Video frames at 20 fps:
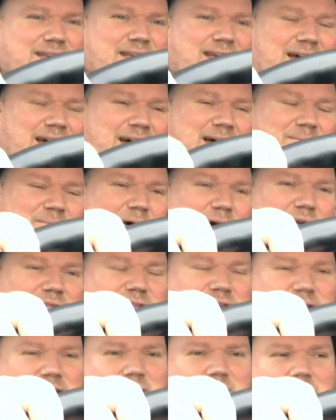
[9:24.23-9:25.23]
on
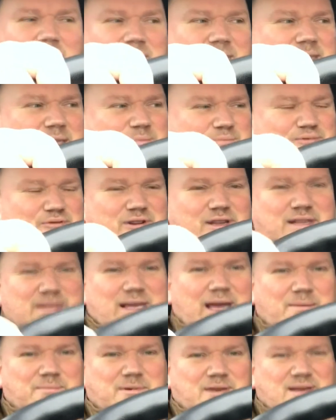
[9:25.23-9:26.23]
the clock is pretty
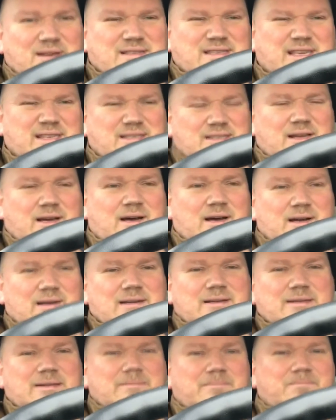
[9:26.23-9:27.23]
damn good, because they start
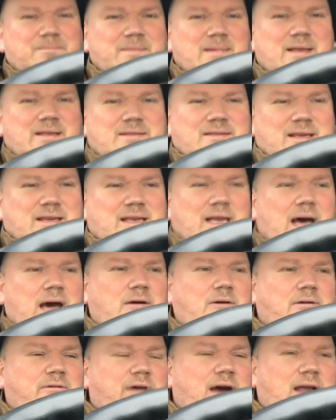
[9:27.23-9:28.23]
to
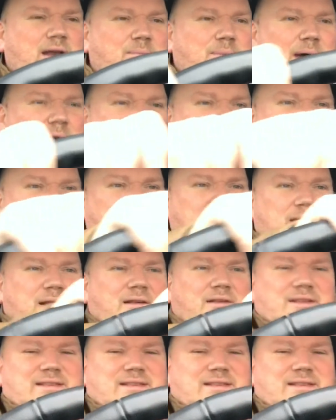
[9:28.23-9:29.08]
go around about, you know,